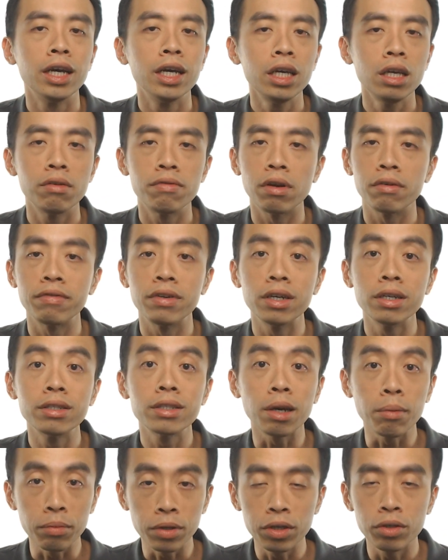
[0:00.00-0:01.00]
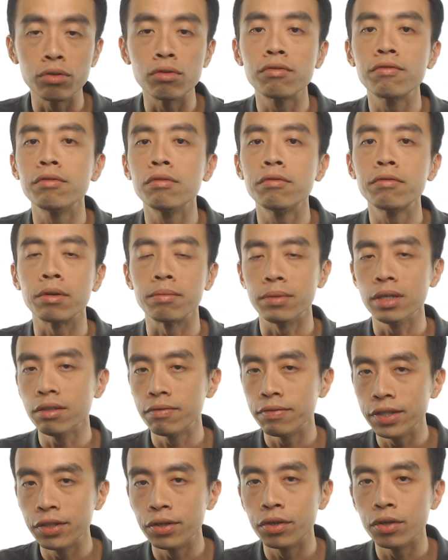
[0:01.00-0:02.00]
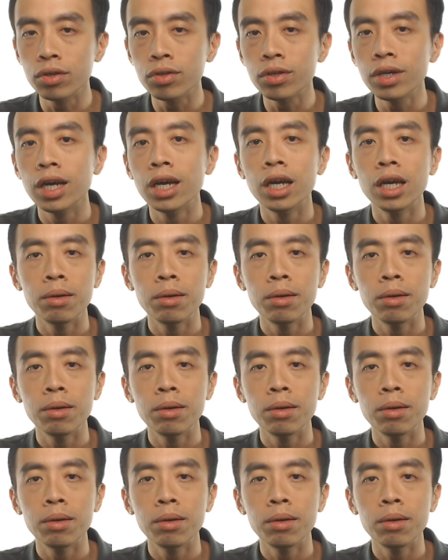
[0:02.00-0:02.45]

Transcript: If you have learned something useful from this video,